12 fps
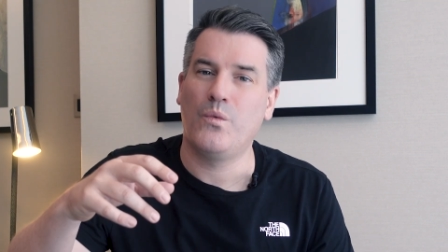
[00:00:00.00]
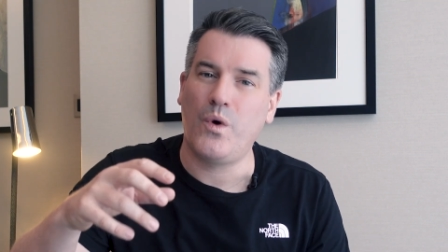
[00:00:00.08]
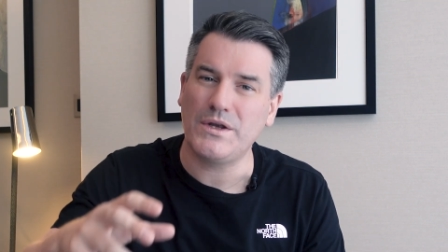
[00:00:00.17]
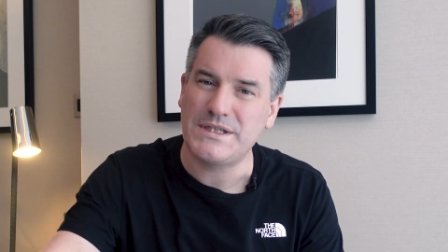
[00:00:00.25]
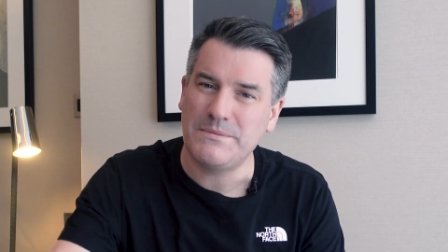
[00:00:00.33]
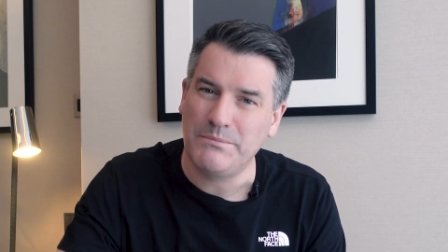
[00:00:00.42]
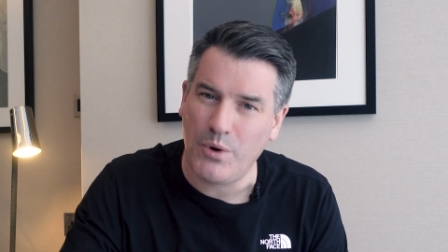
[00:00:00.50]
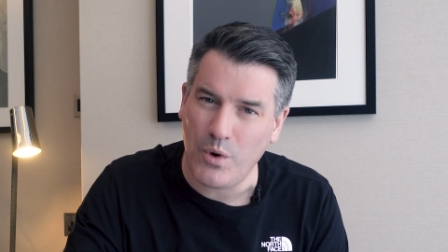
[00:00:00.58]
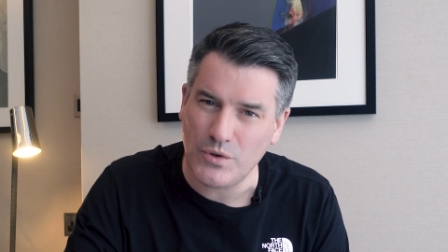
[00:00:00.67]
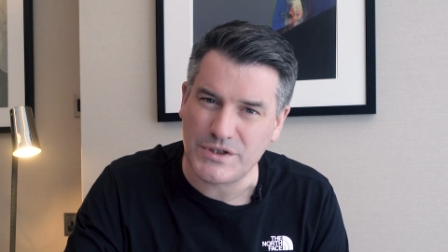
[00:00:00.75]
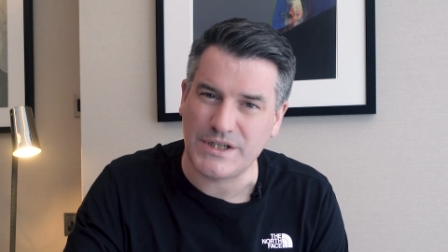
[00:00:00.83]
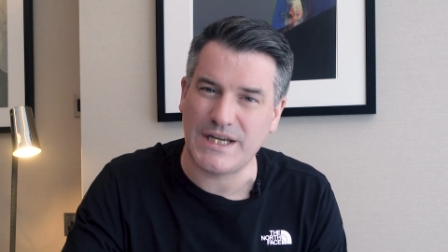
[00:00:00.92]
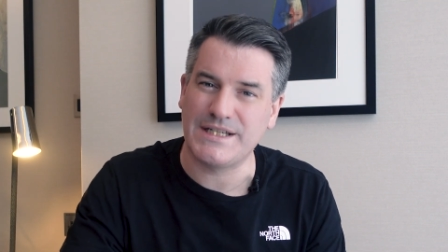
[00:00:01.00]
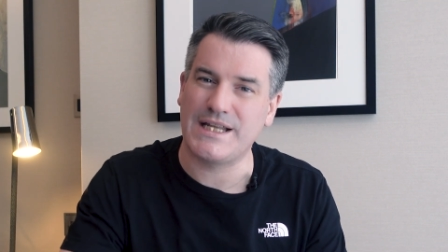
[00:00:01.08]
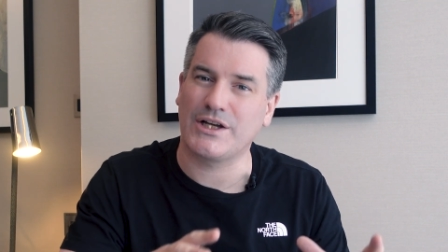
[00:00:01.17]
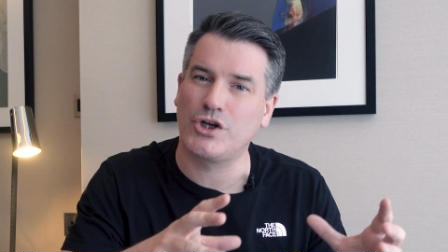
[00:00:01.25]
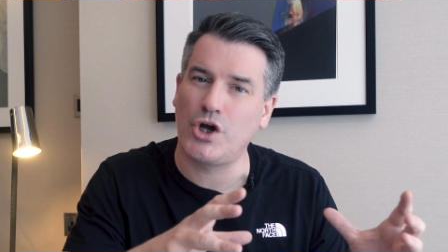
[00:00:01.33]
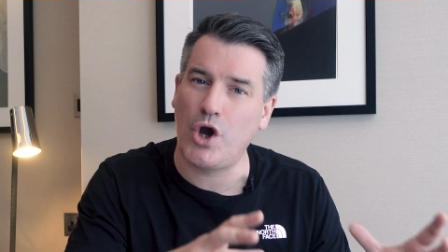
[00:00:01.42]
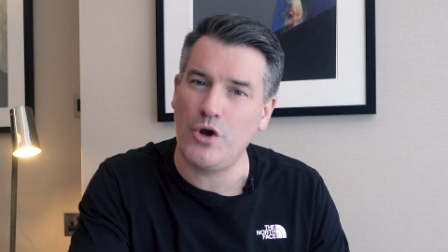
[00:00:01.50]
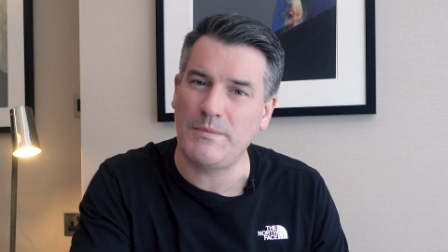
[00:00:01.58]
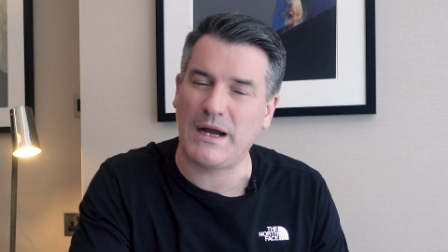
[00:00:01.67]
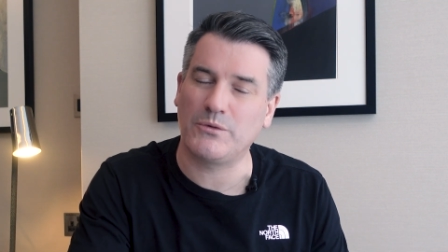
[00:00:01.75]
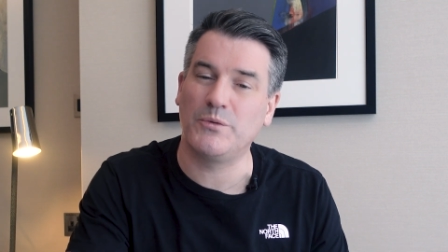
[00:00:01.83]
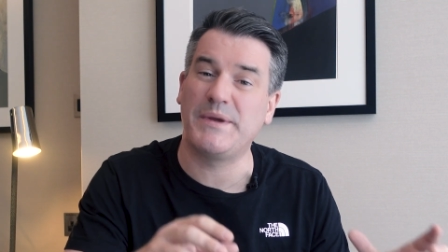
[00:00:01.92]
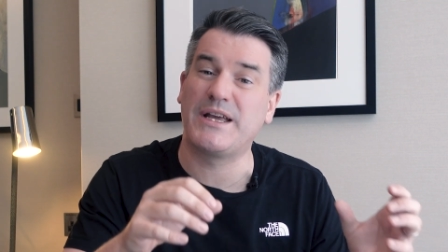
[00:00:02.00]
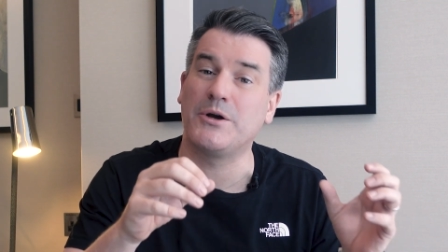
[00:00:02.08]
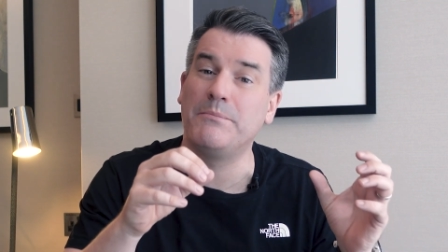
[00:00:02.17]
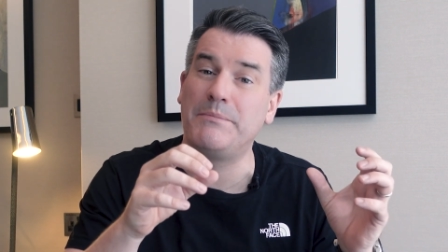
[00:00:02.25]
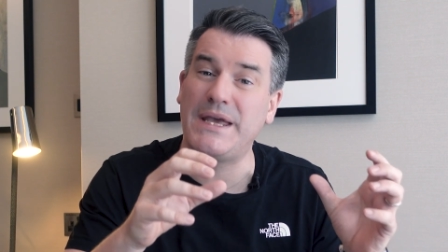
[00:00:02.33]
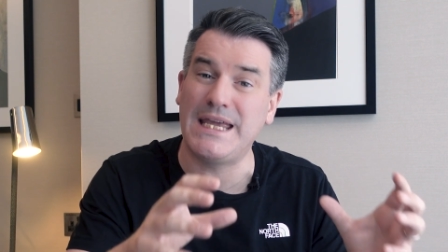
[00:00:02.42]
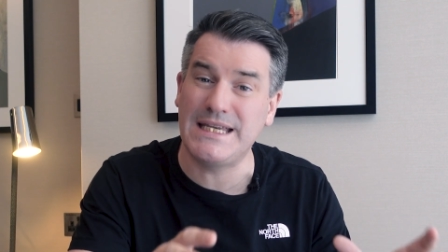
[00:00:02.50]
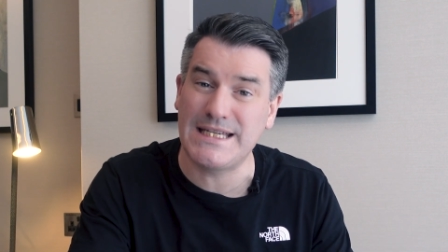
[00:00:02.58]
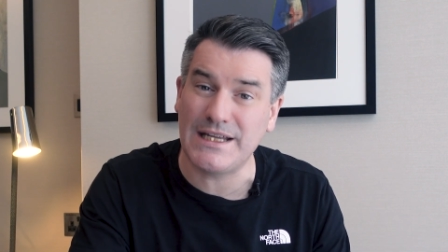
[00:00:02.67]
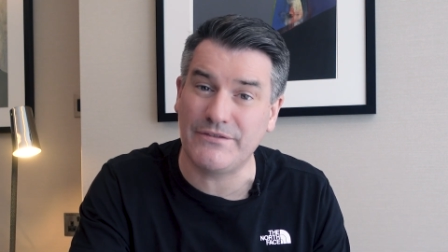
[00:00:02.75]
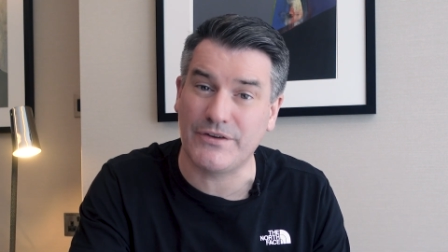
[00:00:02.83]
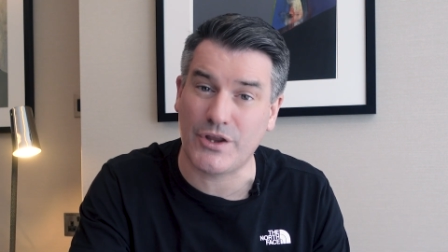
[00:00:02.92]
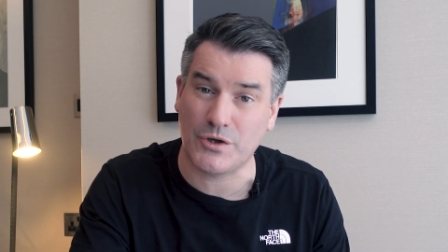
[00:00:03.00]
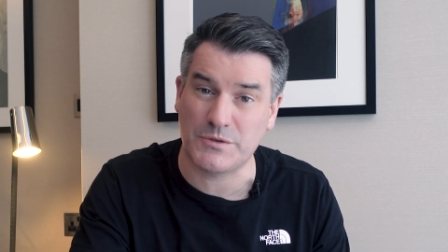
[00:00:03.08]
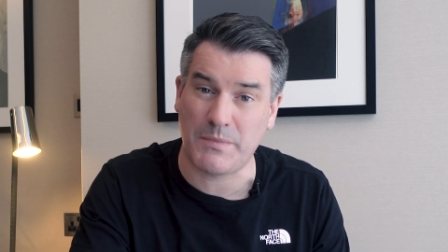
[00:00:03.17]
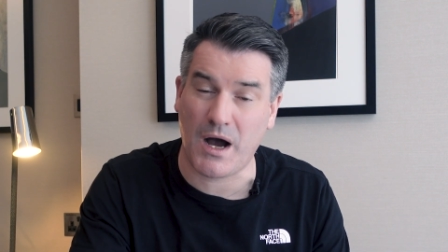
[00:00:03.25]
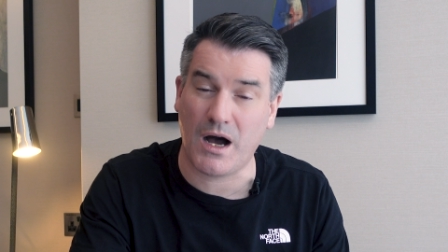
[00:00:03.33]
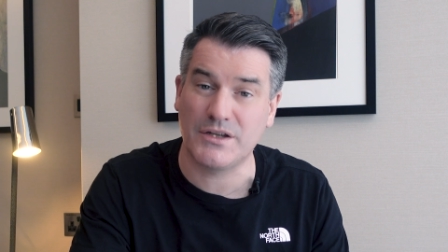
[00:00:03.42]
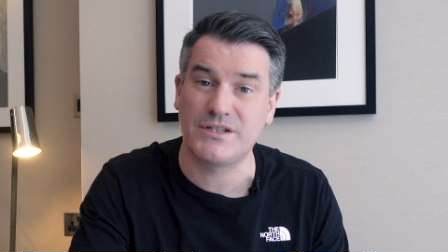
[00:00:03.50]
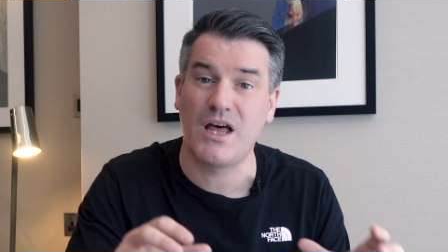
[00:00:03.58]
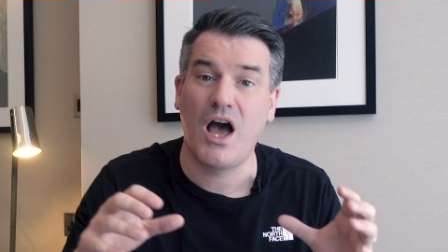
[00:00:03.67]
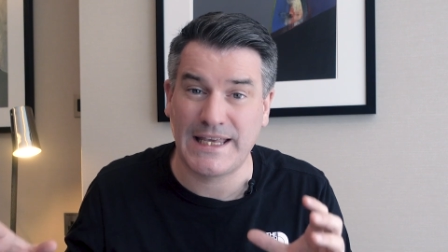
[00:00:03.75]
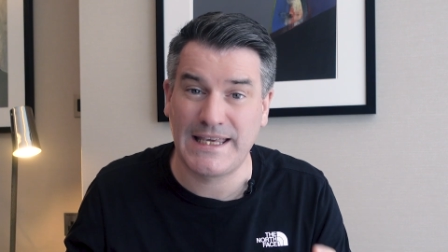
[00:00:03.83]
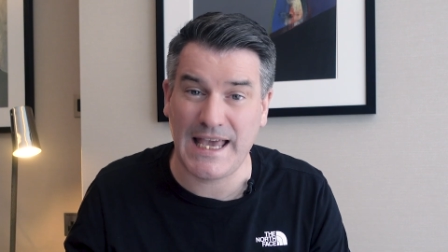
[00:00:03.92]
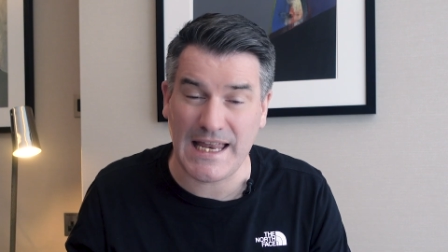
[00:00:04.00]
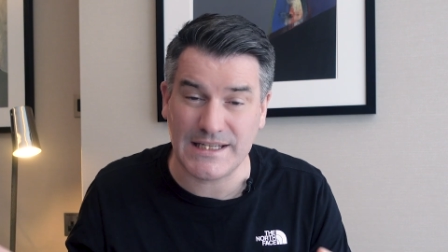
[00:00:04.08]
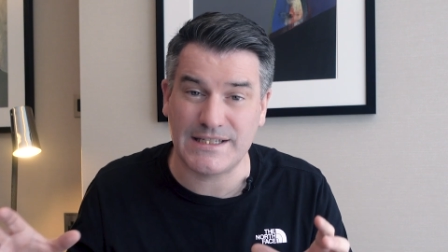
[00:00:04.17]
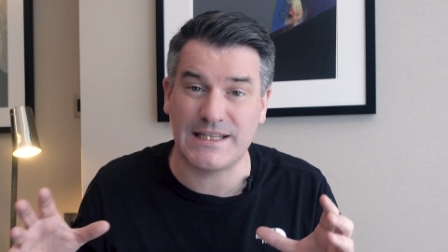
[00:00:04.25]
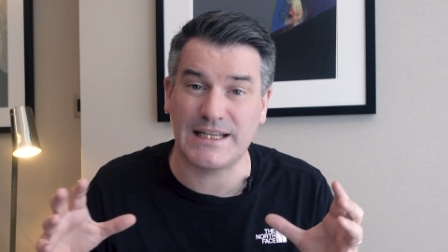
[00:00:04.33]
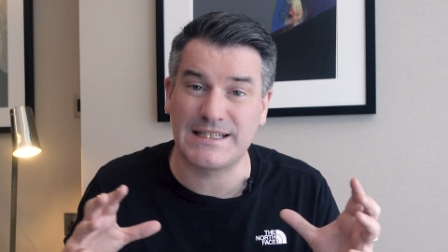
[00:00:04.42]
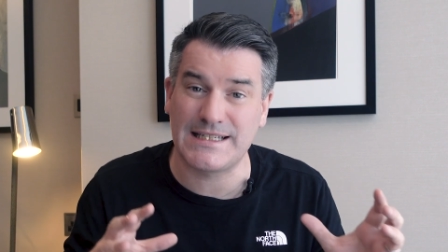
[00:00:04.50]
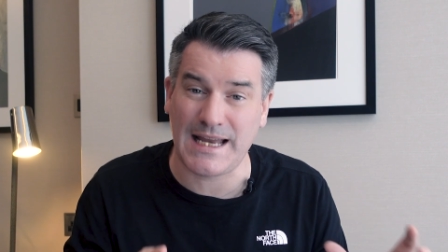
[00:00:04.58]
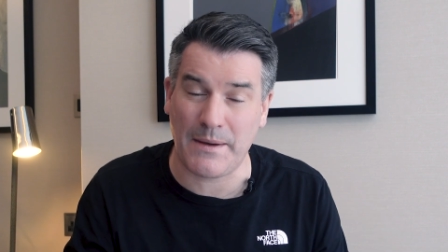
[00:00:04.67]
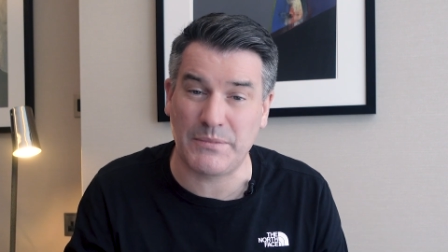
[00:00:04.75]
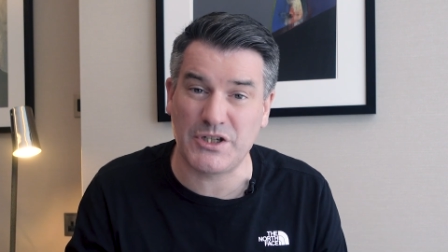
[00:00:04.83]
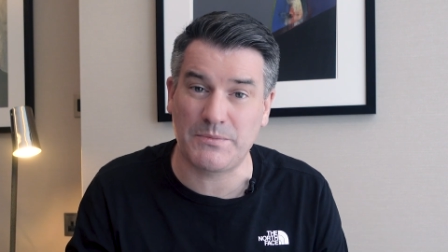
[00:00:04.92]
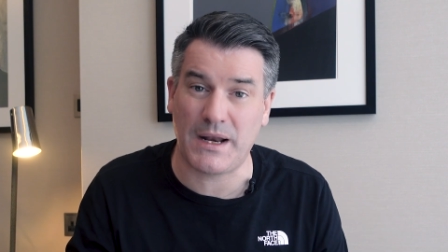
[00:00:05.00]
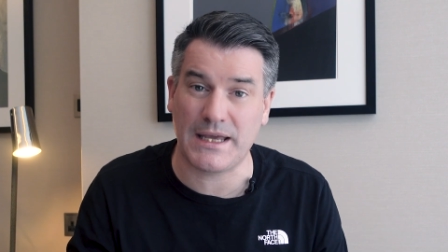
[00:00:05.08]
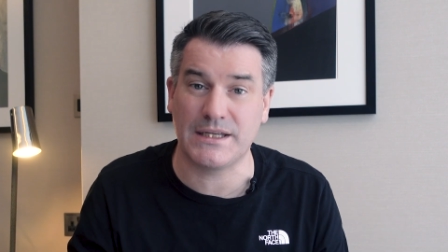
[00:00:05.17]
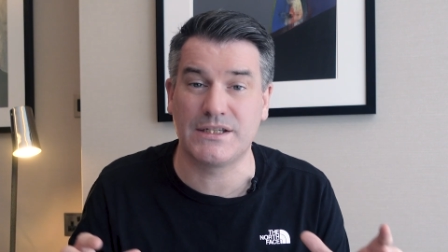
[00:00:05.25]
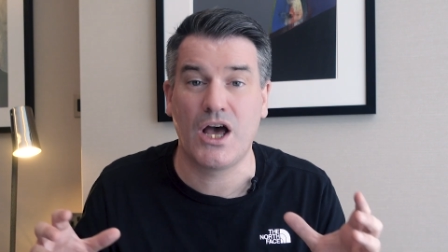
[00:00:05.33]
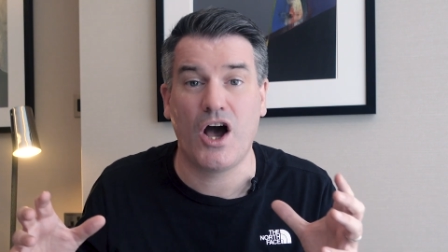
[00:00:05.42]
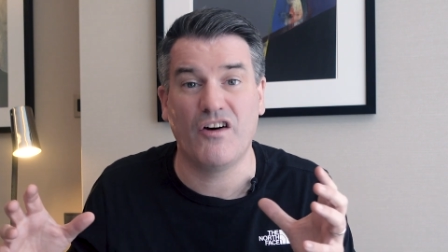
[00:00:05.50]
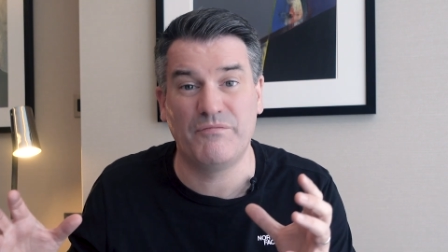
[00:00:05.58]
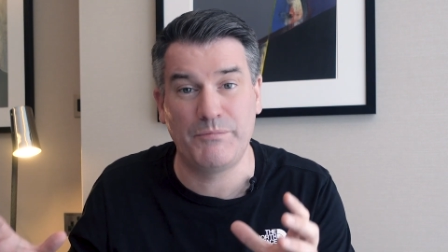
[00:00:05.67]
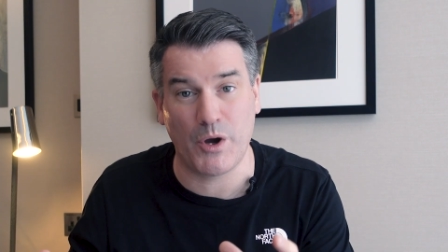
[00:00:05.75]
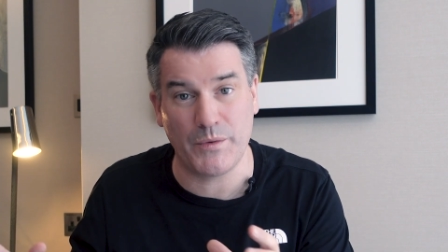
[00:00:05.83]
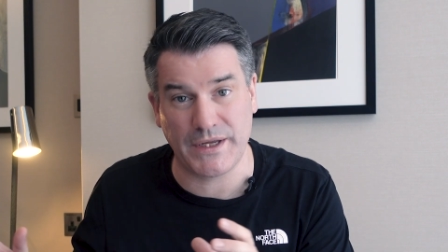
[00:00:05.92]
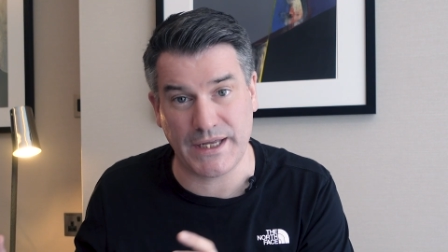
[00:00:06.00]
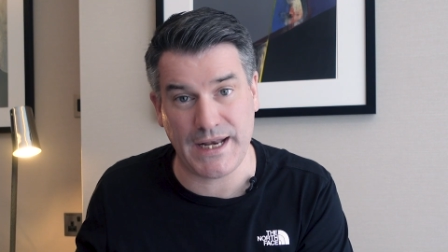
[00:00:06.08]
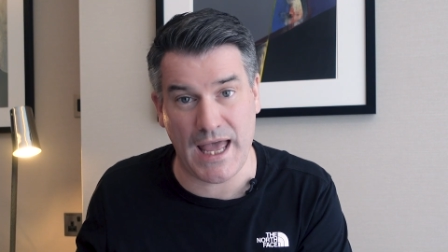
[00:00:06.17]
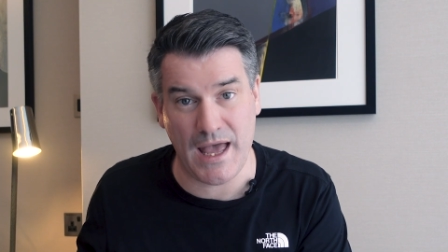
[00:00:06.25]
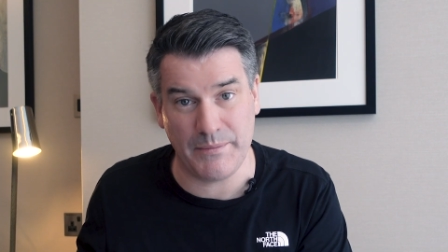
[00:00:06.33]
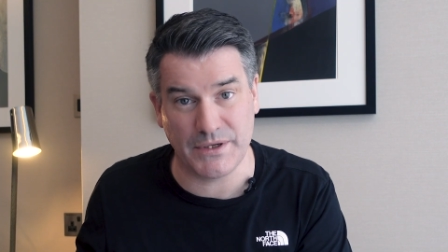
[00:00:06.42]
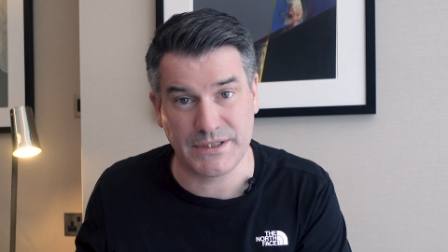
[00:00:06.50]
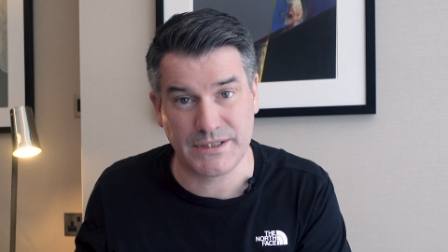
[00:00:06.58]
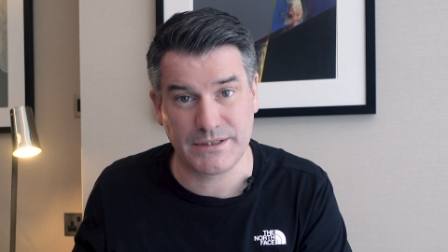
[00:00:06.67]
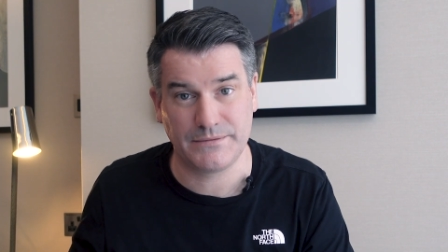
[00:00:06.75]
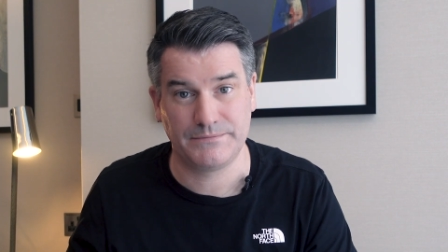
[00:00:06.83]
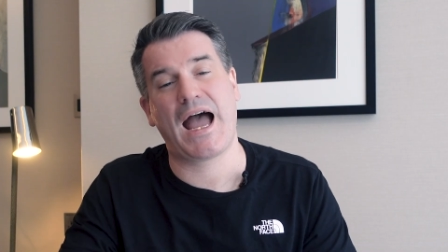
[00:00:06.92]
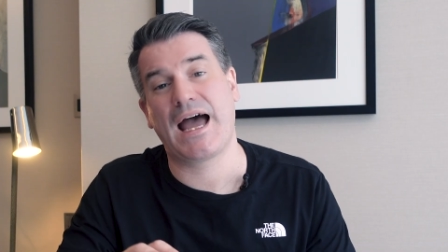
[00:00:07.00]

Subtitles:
What's important is that COMAC will be competing for those parts against the established players of Boeing and Airbus.